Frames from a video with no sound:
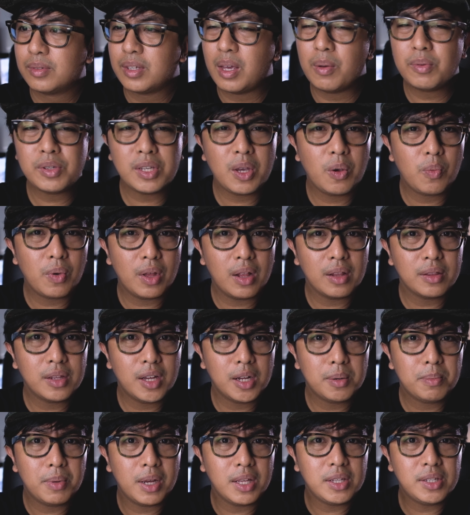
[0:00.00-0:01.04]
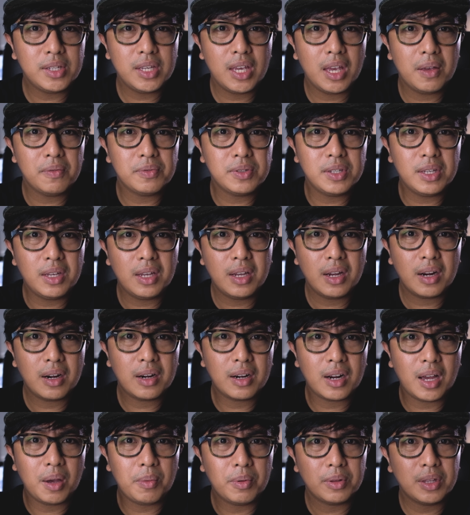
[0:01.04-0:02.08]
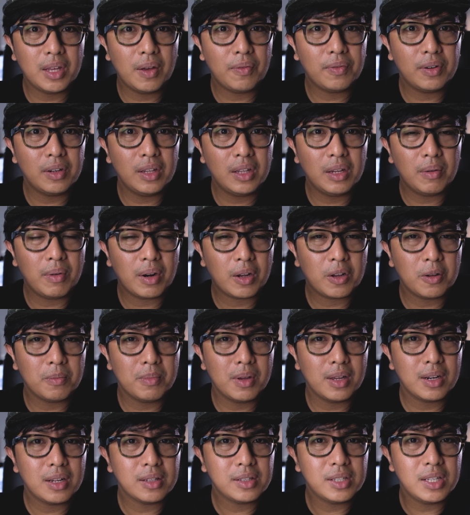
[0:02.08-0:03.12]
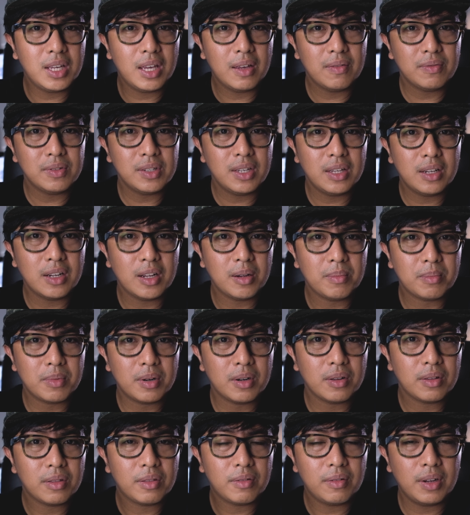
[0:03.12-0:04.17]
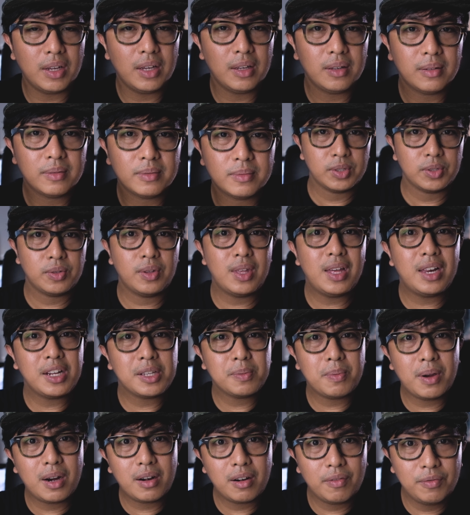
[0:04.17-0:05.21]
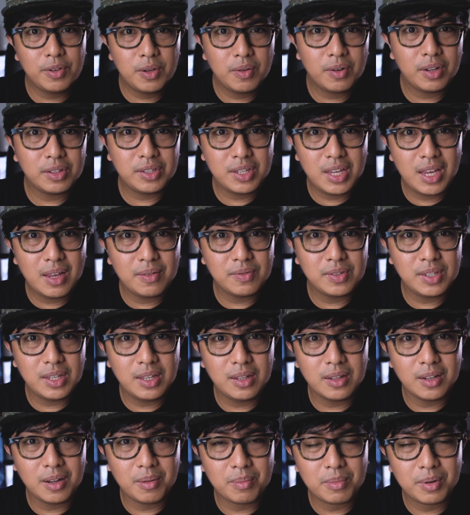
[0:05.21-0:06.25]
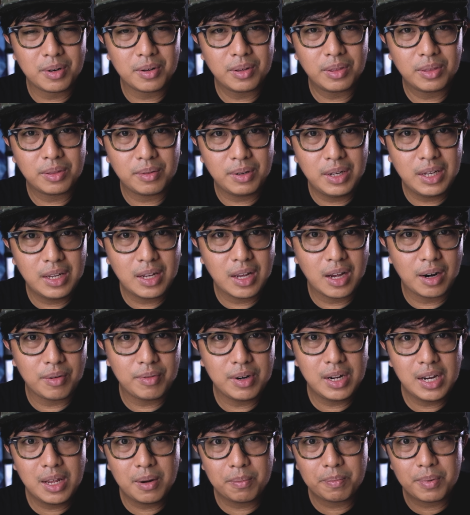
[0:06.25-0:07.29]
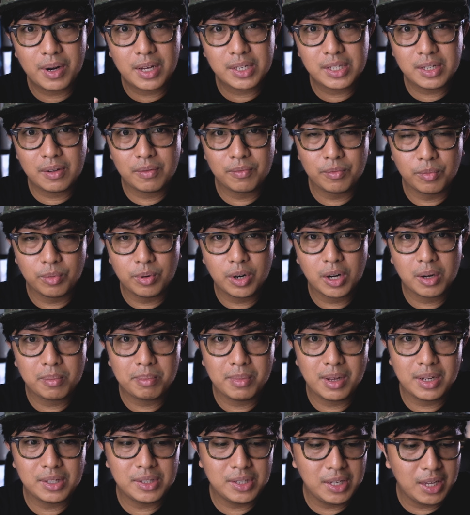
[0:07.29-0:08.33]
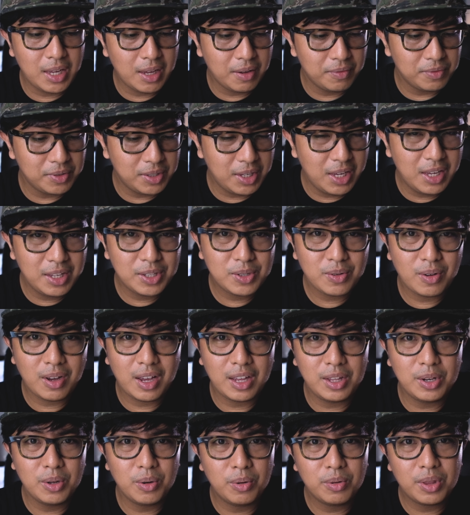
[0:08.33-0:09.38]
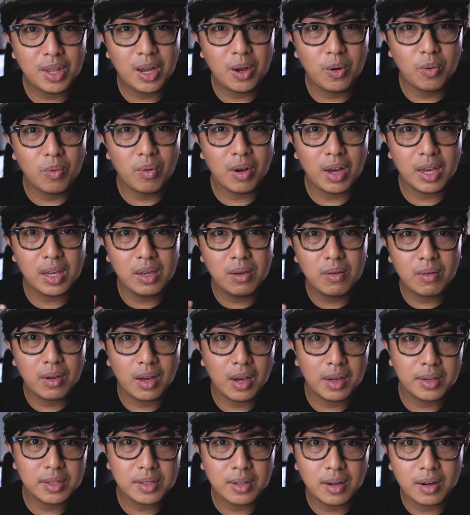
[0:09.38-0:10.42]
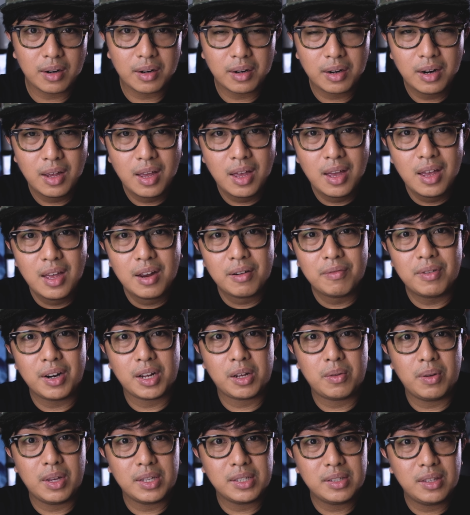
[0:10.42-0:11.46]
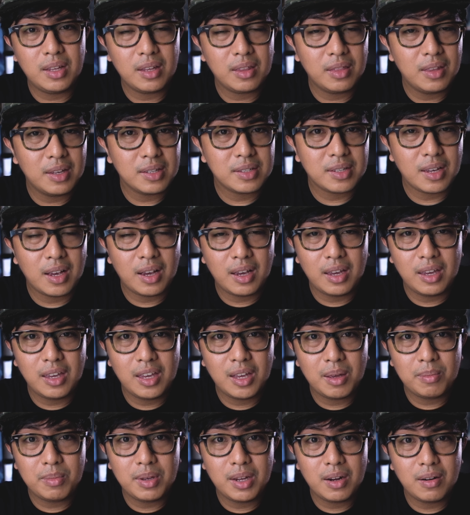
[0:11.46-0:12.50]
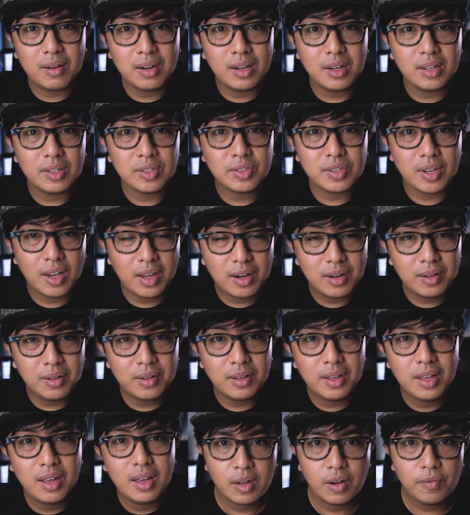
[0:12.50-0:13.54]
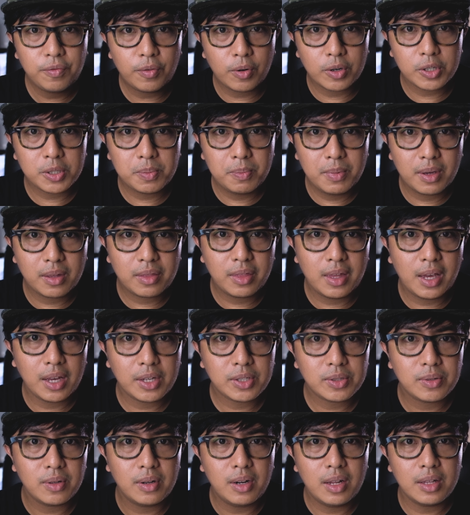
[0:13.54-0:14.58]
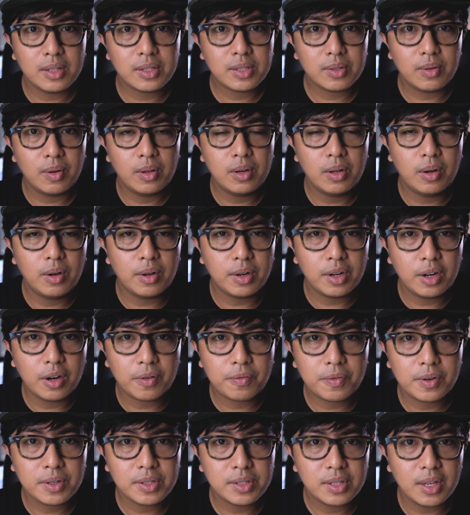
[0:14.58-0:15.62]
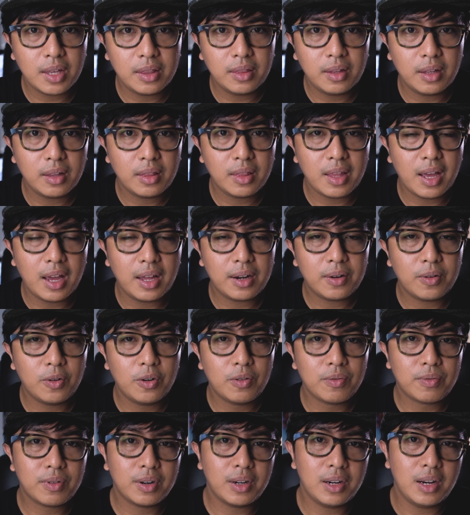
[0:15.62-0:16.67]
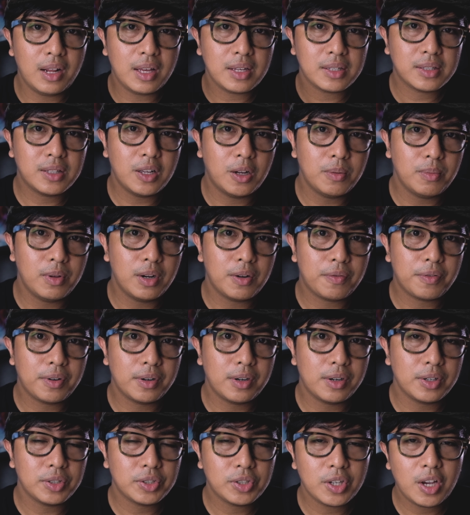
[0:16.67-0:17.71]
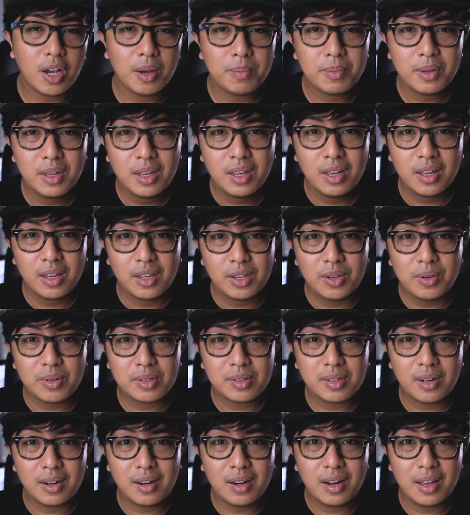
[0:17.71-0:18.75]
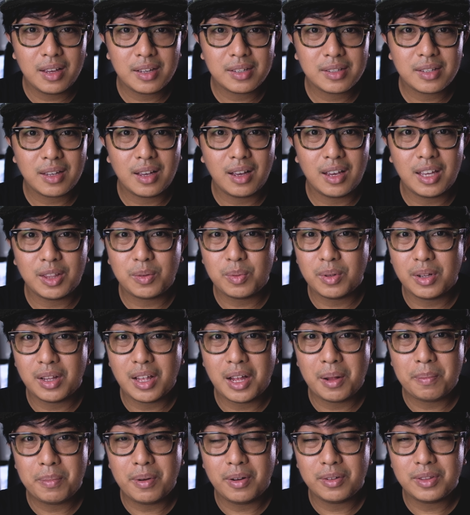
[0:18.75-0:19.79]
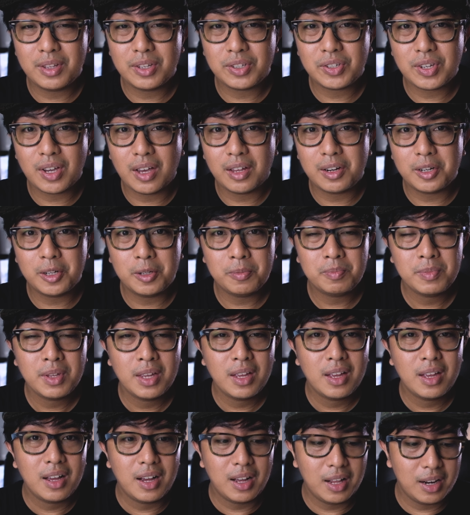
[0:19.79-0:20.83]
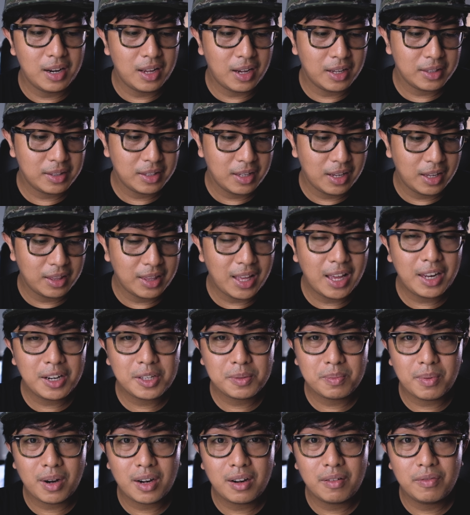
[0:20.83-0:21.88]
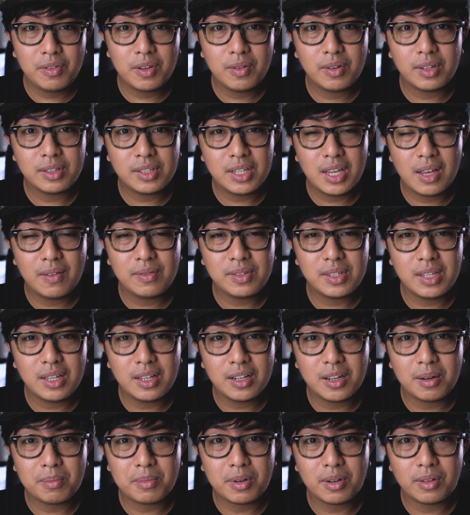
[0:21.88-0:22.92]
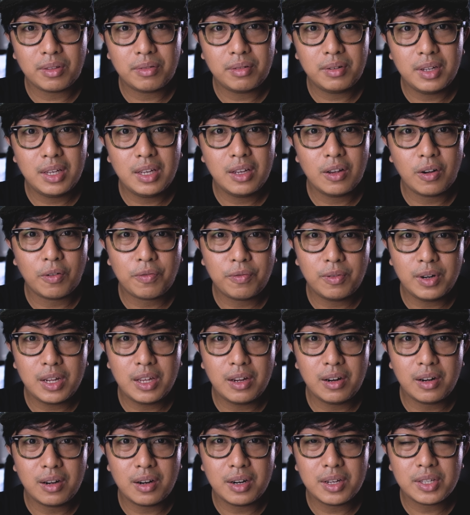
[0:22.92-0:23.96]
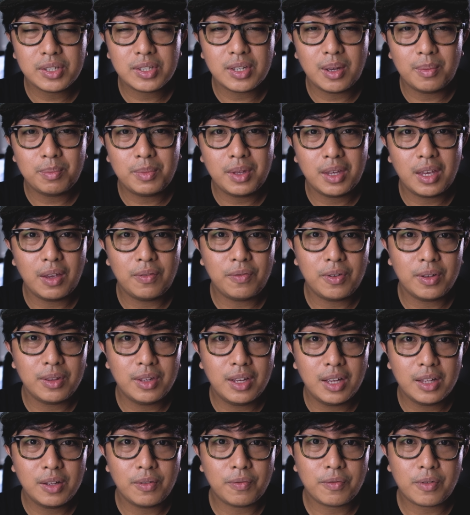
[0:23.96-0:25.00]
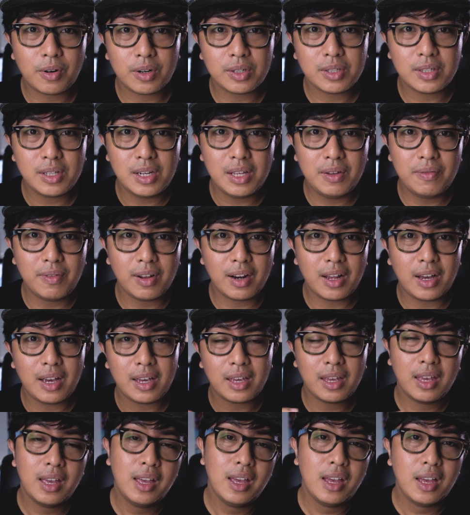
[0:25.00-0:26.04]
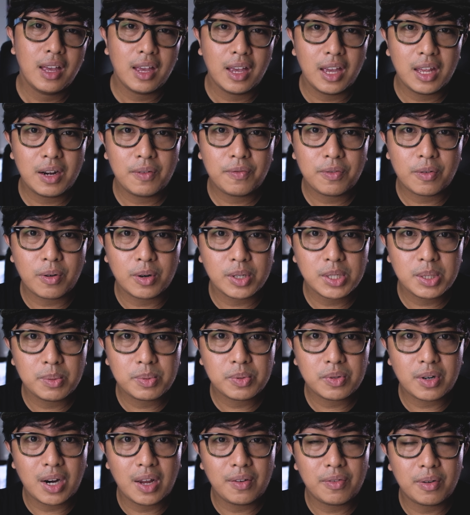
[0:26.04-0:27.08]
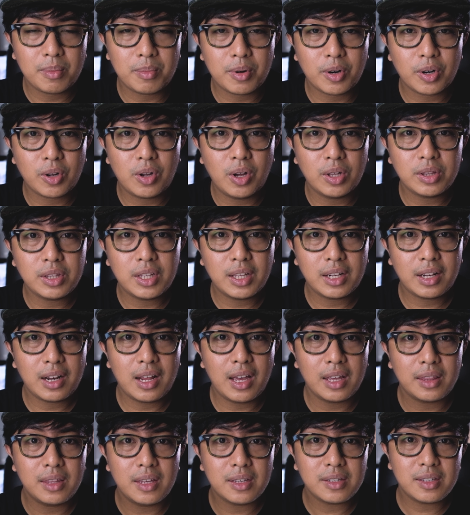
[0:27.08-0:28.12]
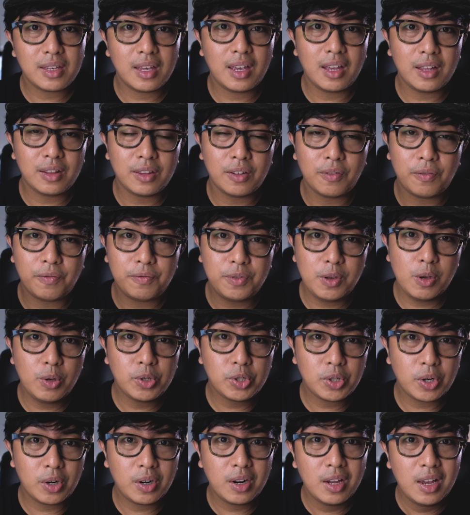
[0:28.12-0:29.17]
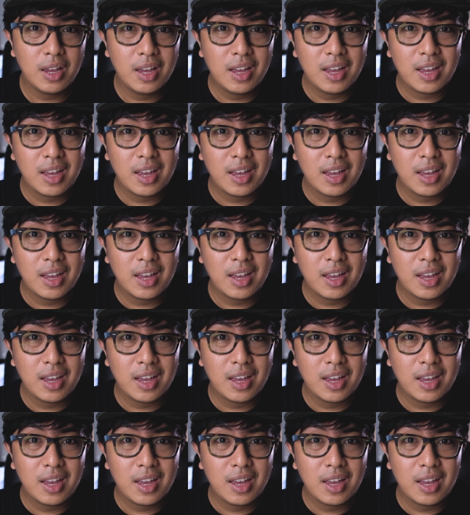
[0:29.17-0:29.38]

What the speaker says: So I would say well done by TFZ here. I would definitely recommend the TFZ number 3. So that is my review of the TFZ number 3. Really impressive work by TFZ. So I know now why you guys are requesting this IEM here in this channel. Of course, big thanks to Linsol Audio for sending that over. Links down below for their shop. Use their links. It will help out the channel a lot. And that is my review of the TFZ number 3. Hopefully you learned something. If you did, of course, leave a like. And of course, subscribe for more content like this in the future.